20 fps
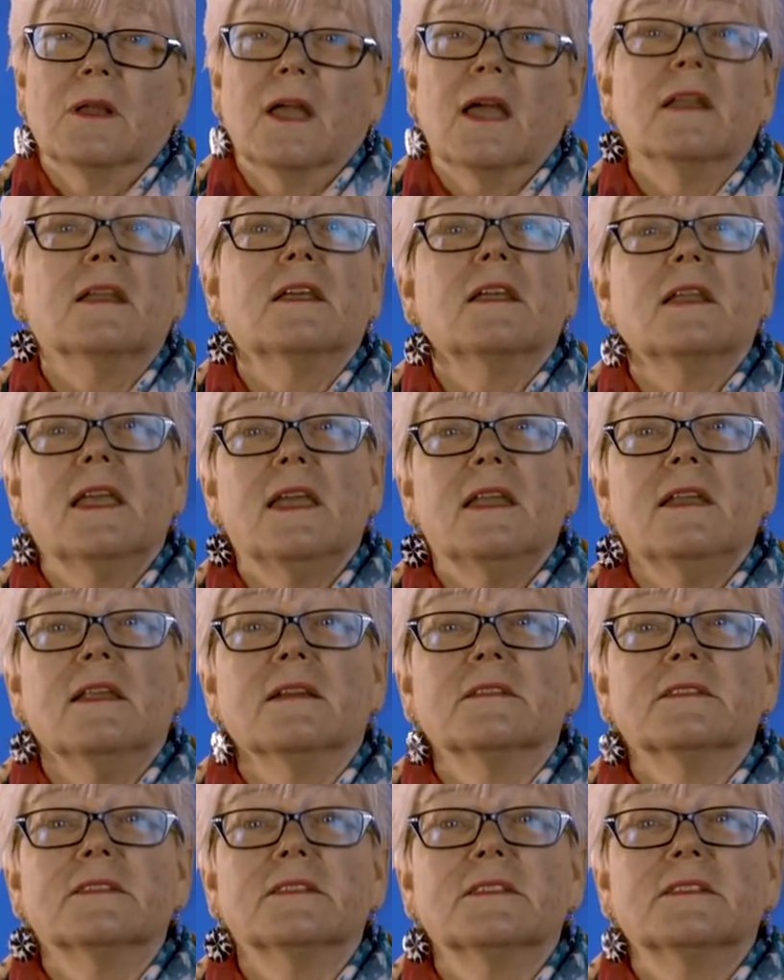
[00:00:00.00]
and
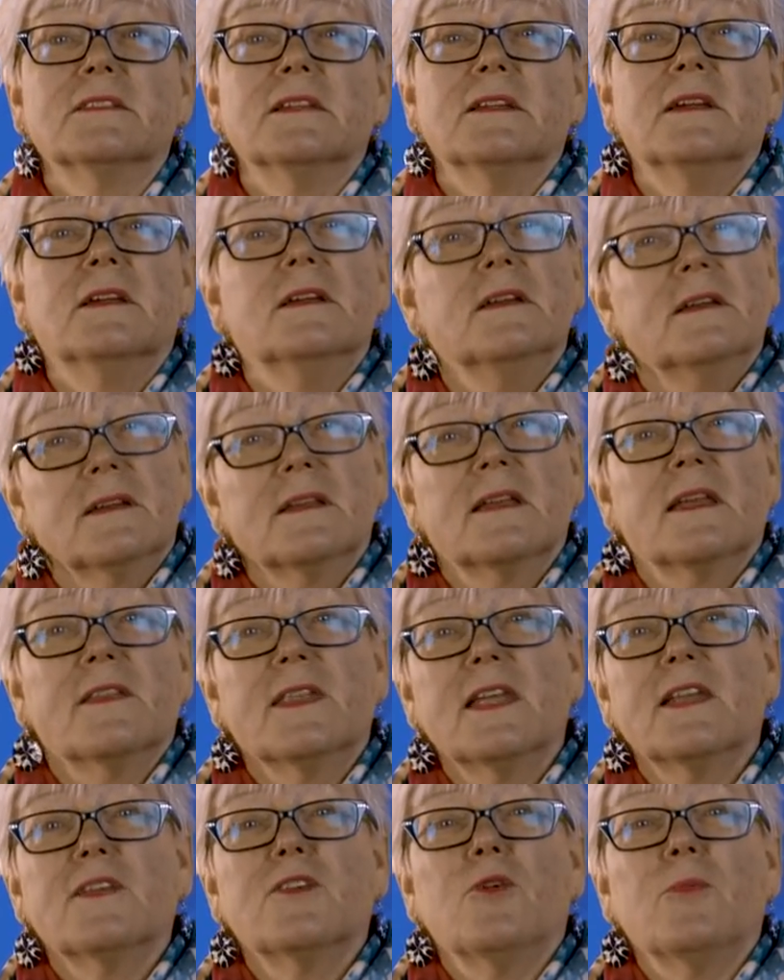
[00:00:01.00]
Canadians can
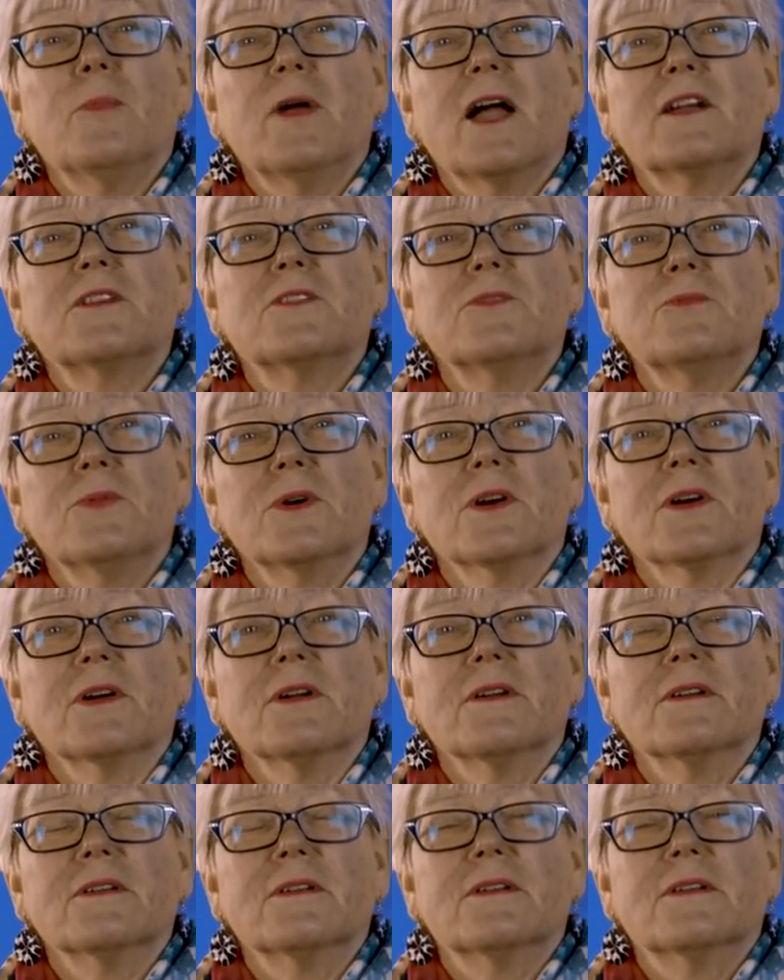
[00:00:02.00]
then go back to work.